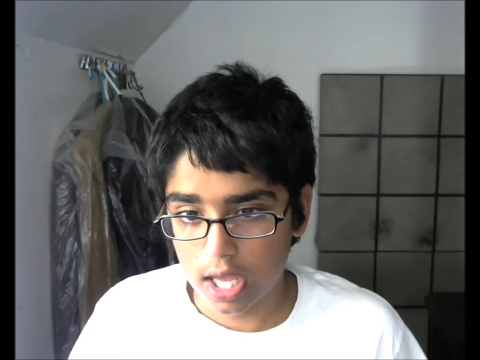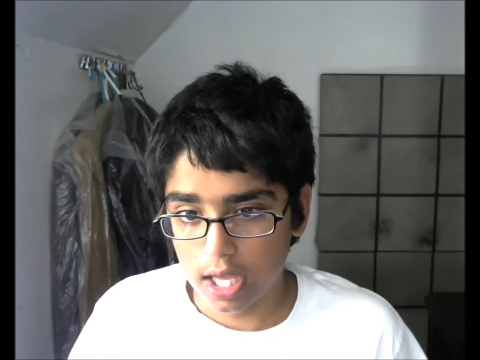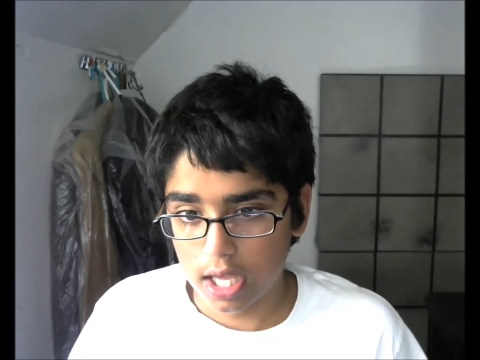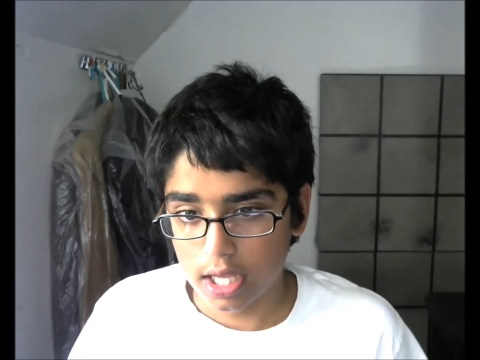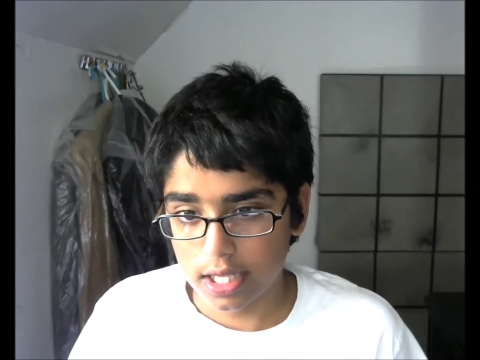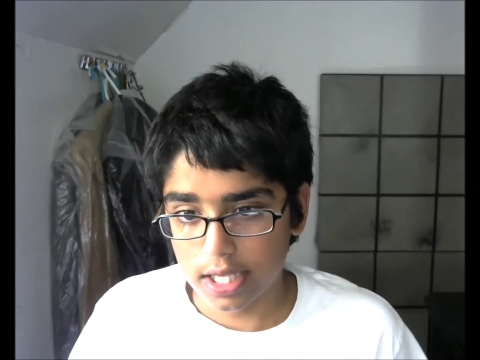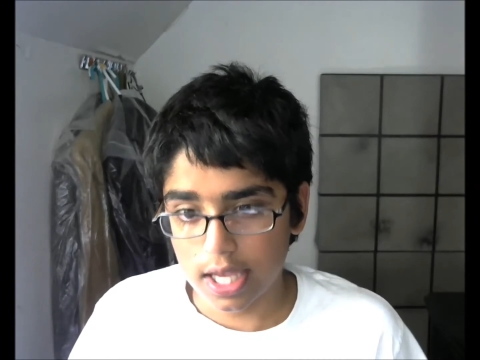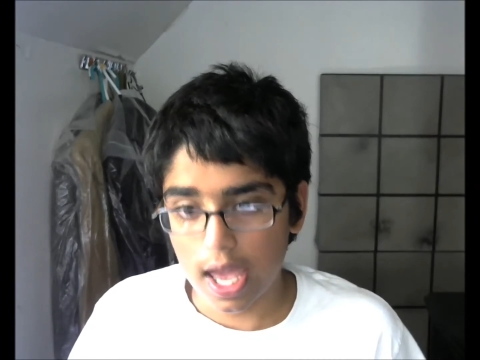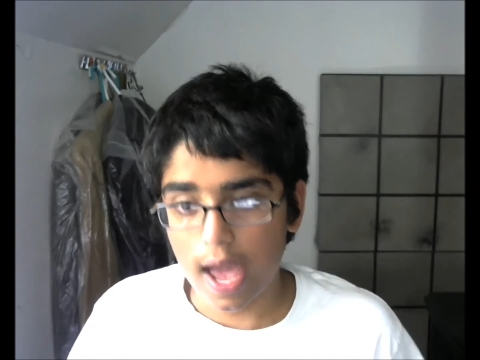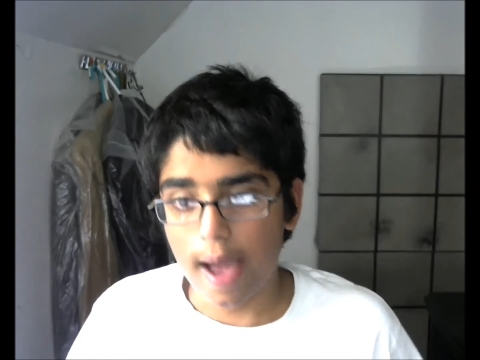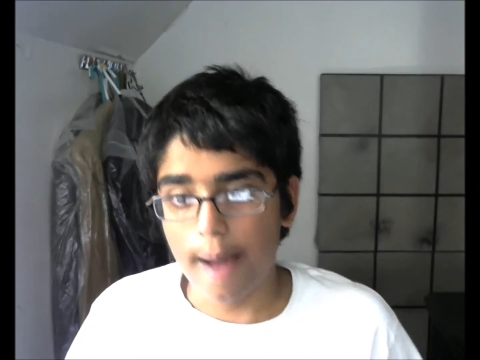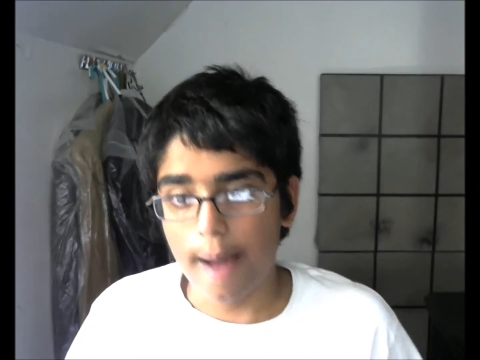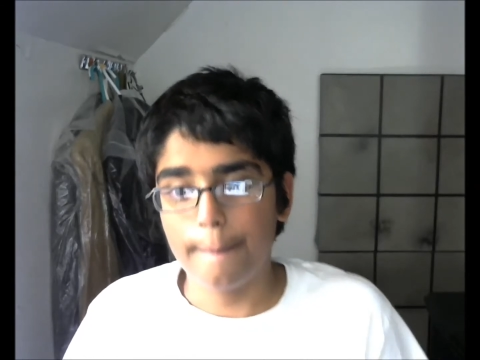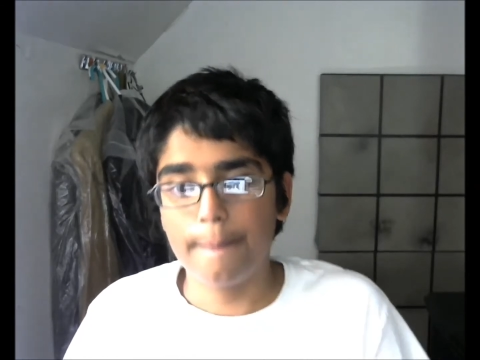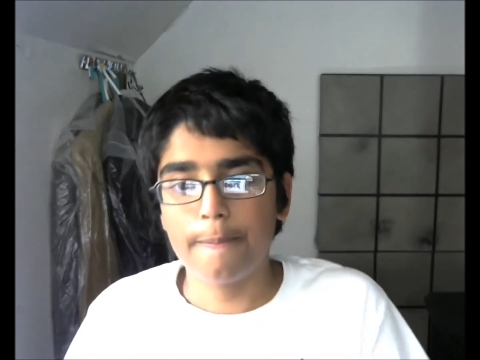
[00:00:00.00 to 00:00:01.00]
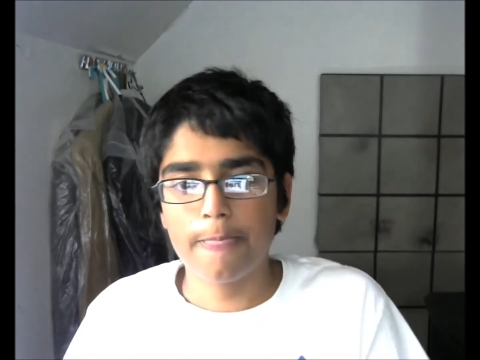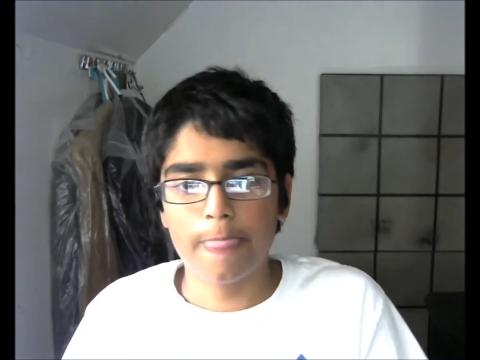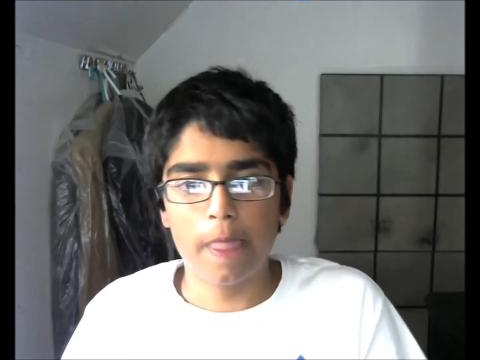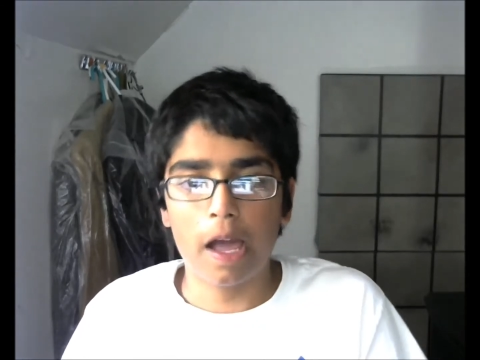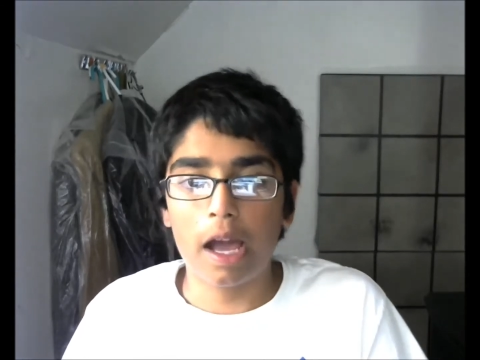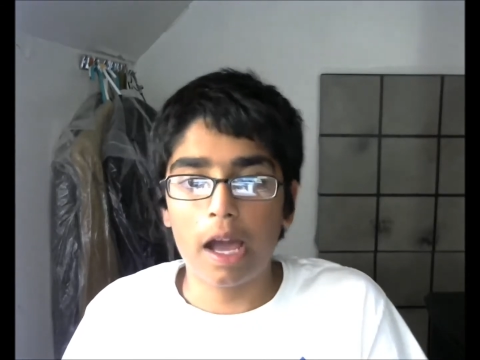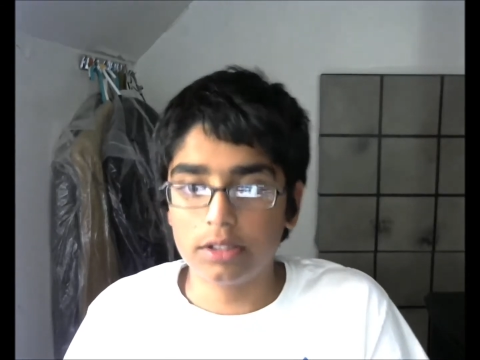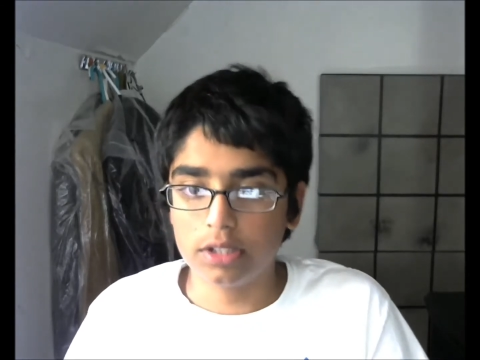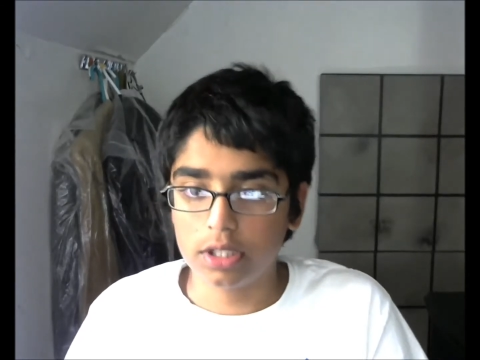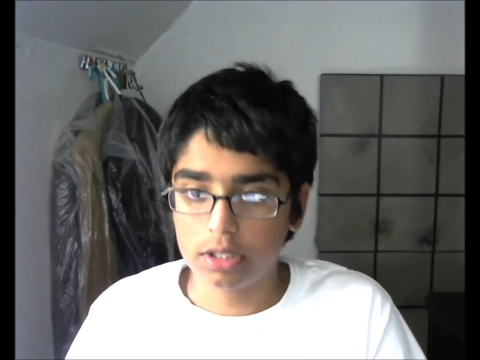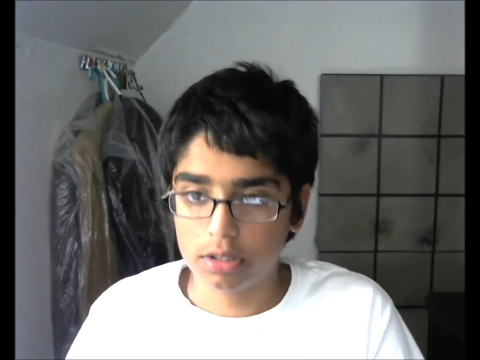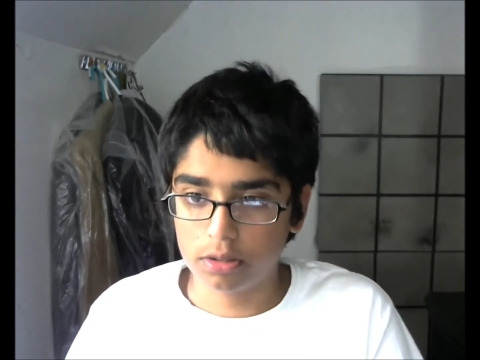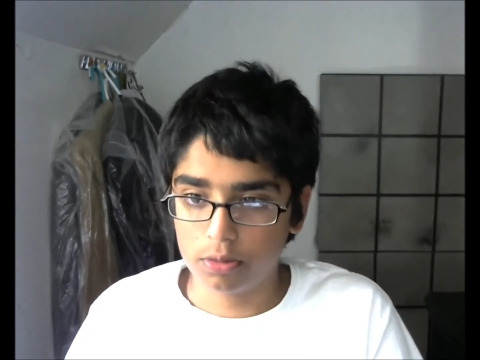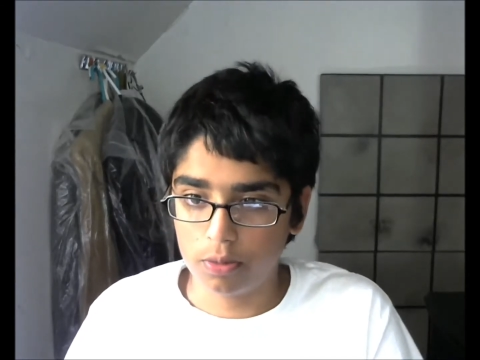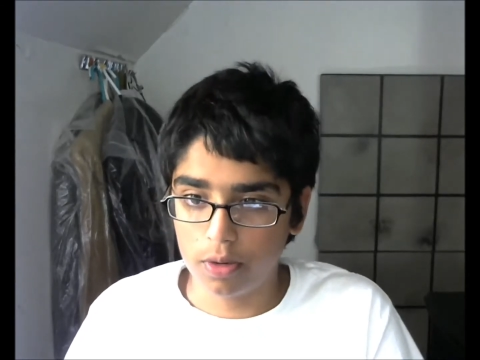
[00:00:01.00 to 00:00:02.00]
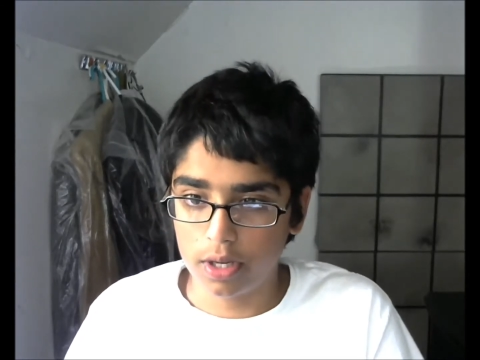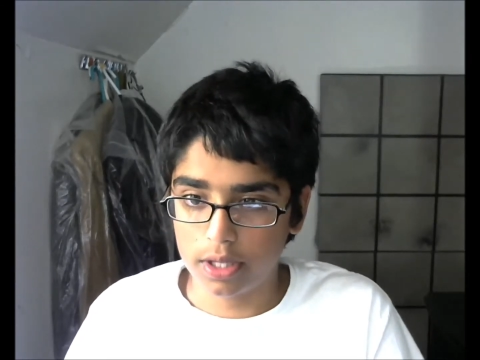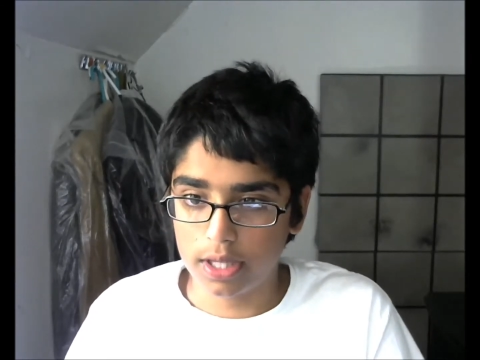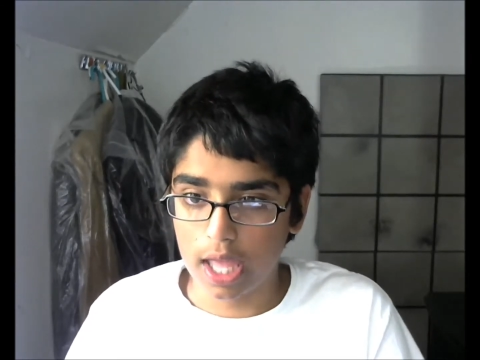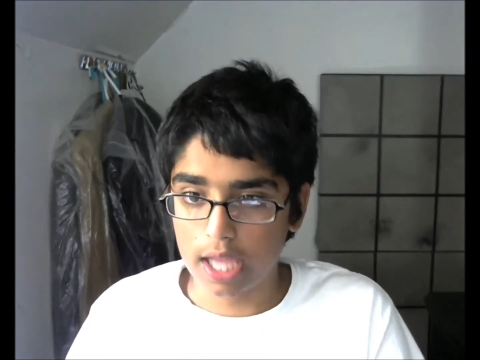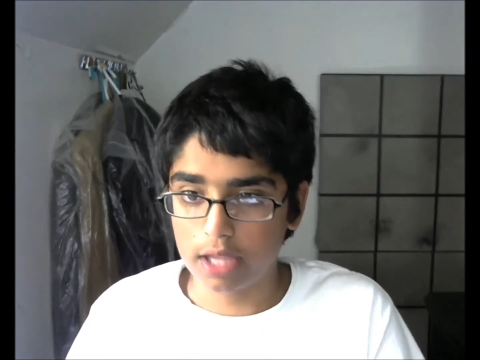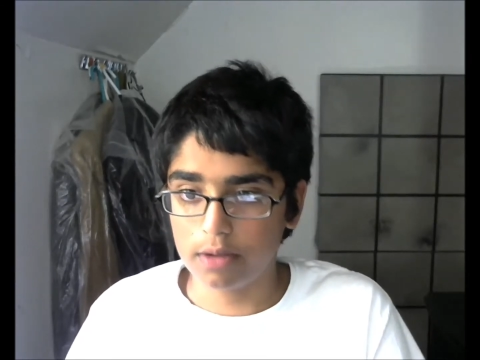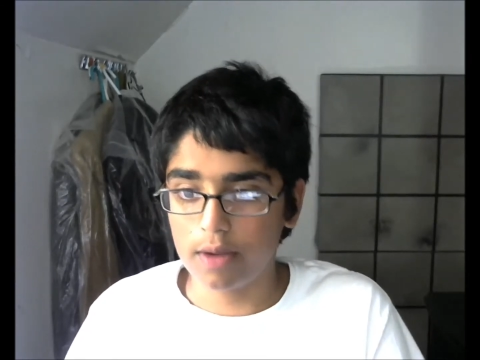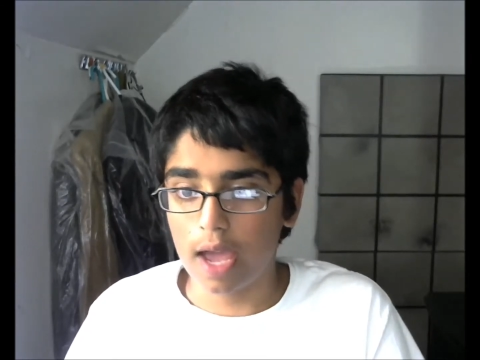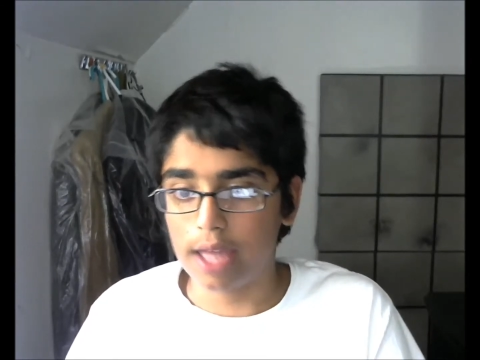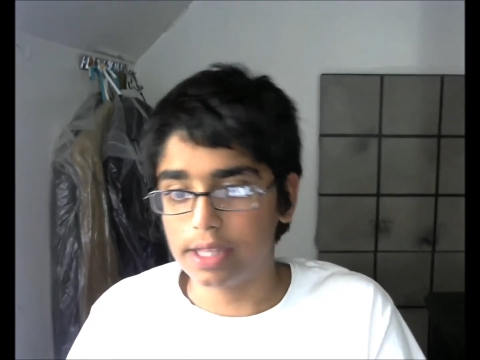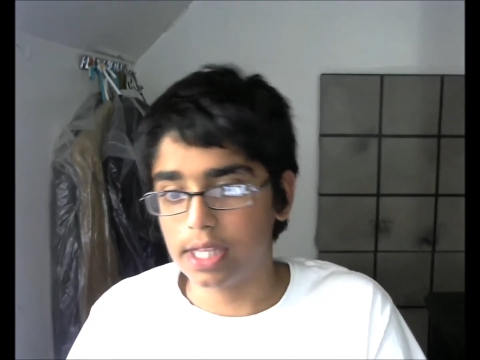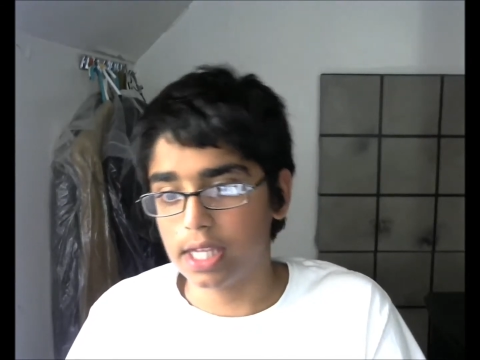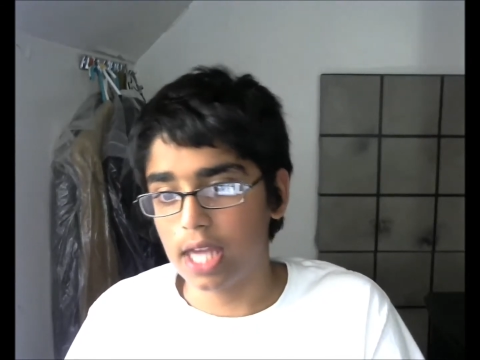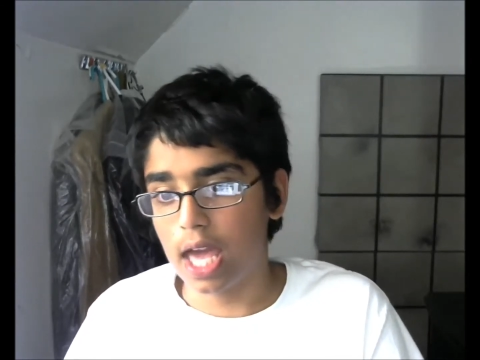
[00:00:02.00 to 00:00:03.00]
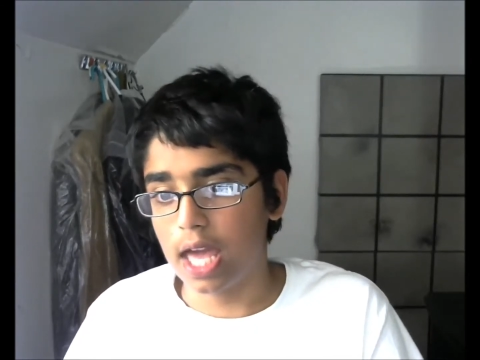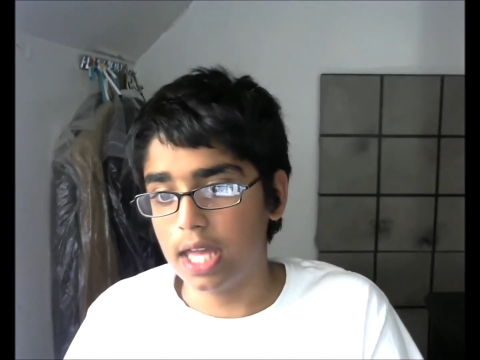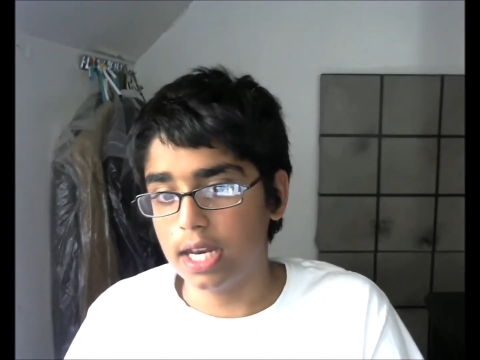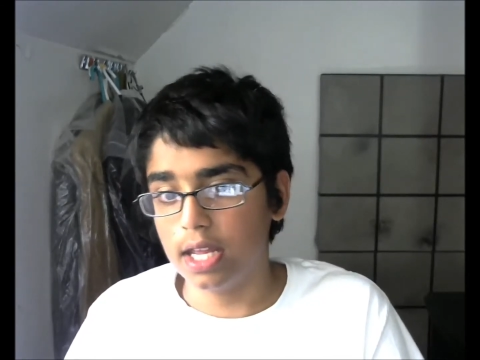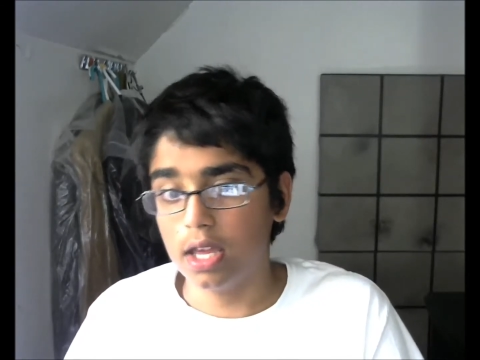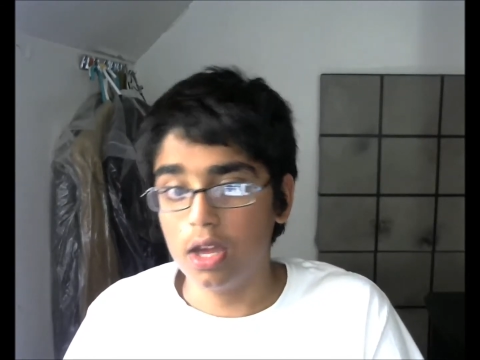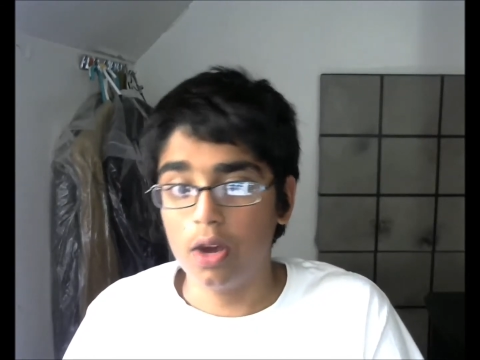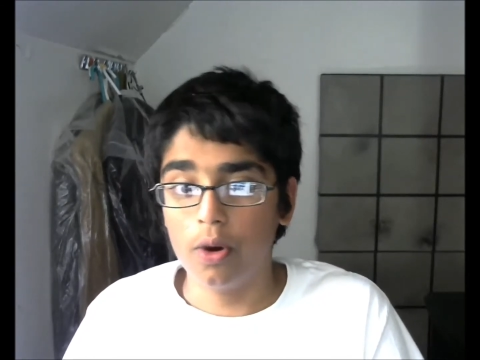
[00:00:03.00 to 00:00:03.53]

yeah, I just want to thank you guys again.